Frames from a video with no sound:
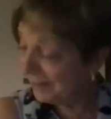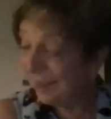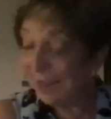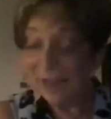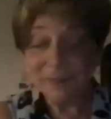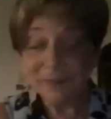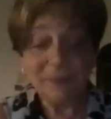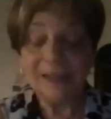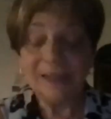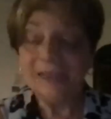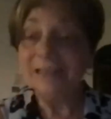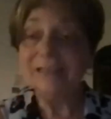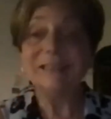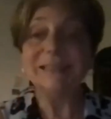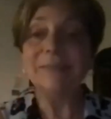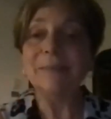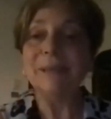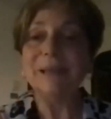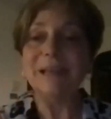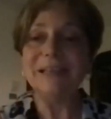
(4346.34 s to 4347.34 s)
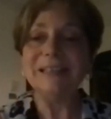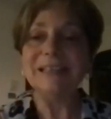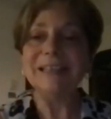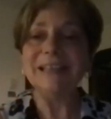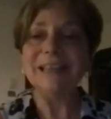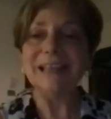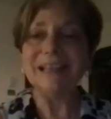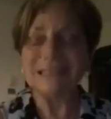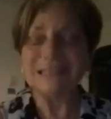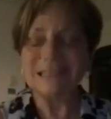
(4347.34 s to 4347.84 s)
I think it's
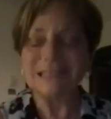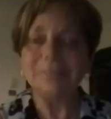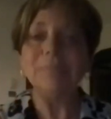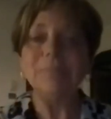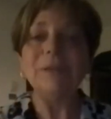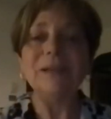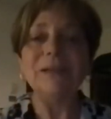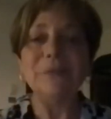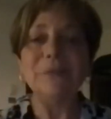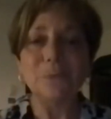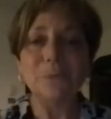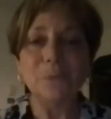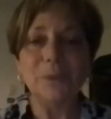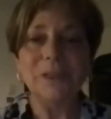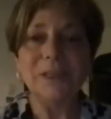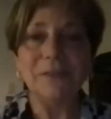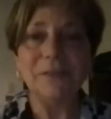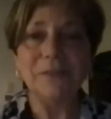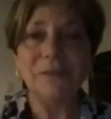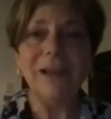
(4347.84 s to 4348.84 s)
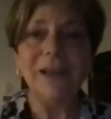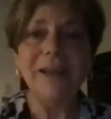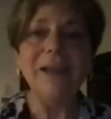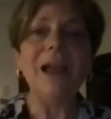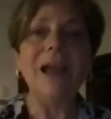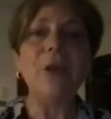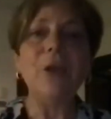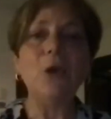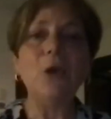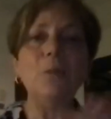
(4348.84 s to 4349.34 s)
amazing. It's been really fun.
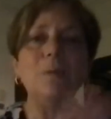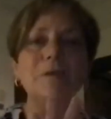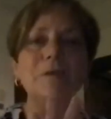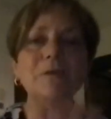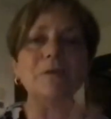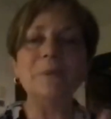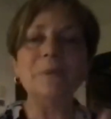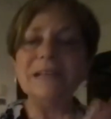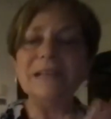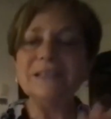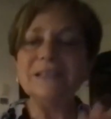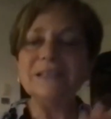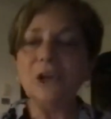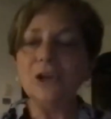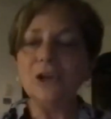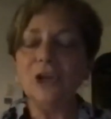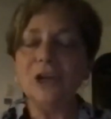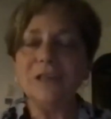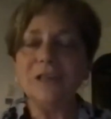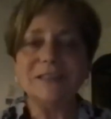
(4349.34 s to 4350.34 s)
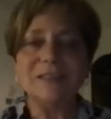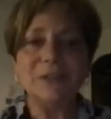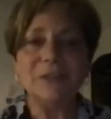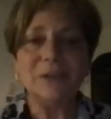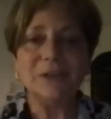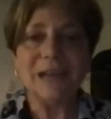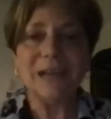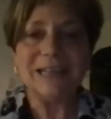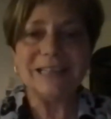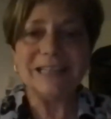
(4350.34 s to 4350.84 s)
I hope everybody's got lots of good
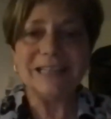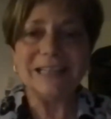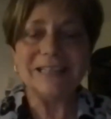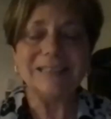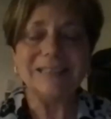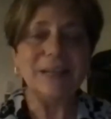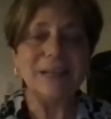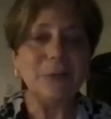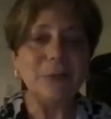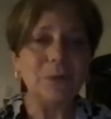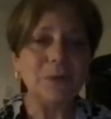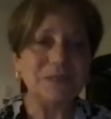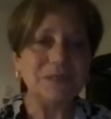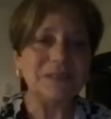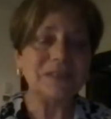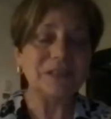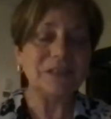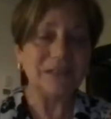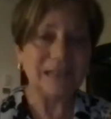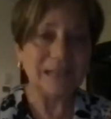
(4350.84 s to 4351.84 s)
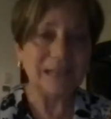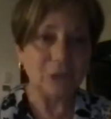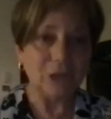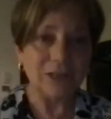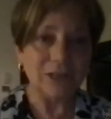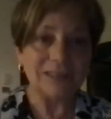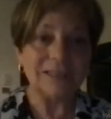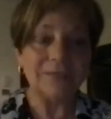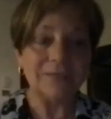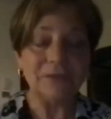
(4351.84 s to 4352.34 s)
ideas. I know this is going to get
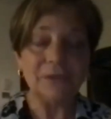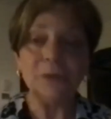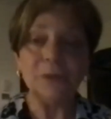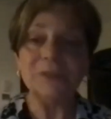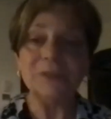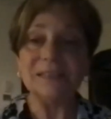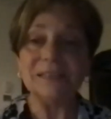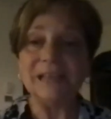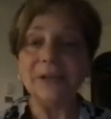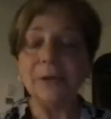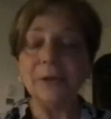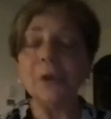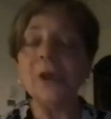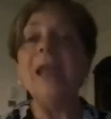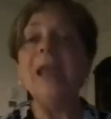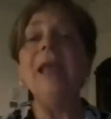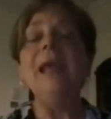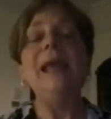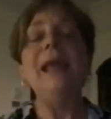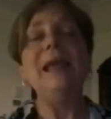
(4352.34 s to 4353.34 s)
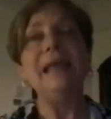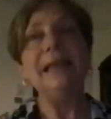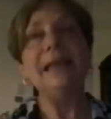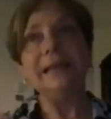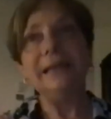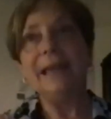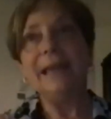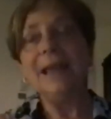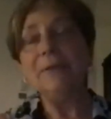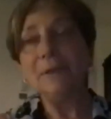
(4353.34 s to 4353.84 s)
lots of views later.
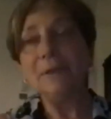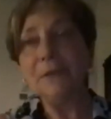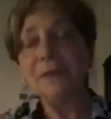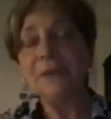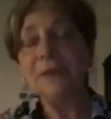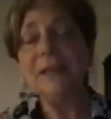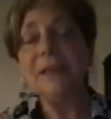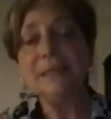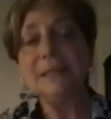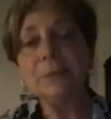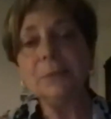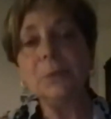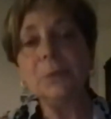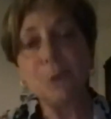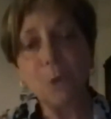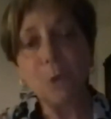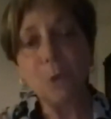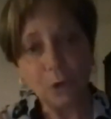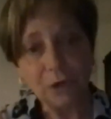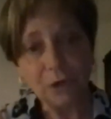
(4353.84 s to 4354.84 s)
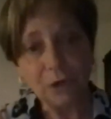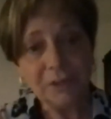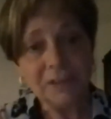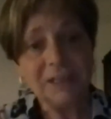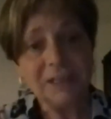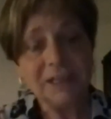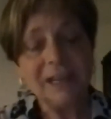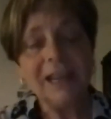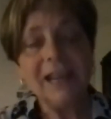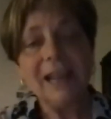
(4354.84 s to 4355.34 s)
It, everything is recorded
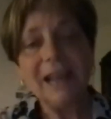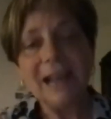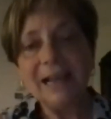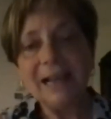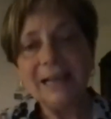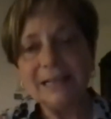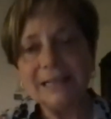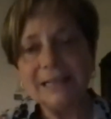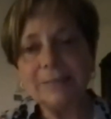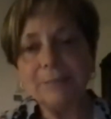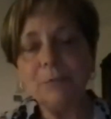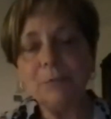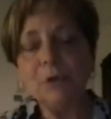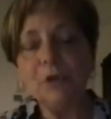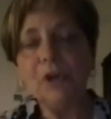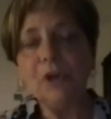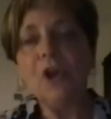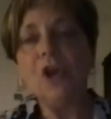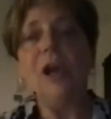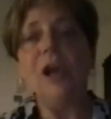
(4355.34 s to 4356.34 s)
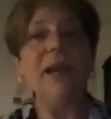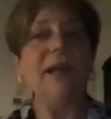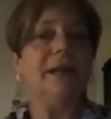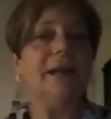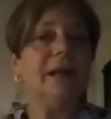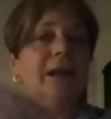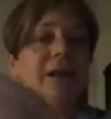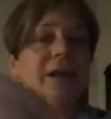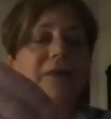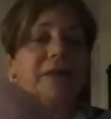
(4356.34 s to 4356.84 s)
and it's put on
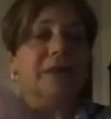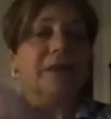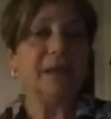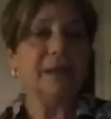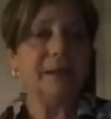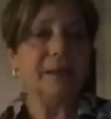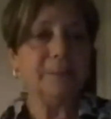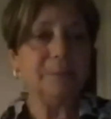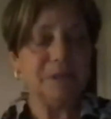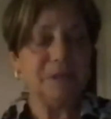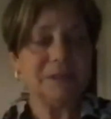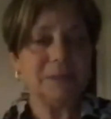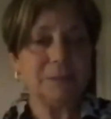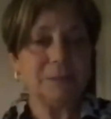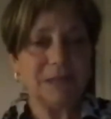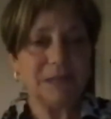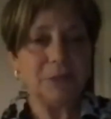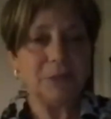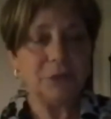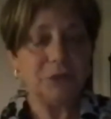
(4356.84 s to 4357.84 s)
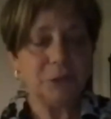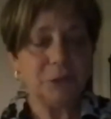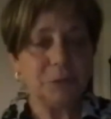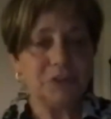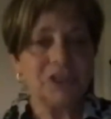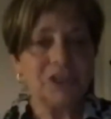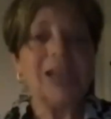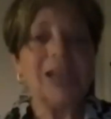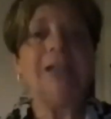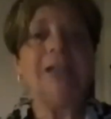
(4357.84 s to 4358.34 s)
the Music Play YouTube
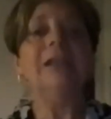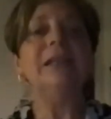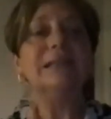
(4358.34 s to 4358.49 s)
channel.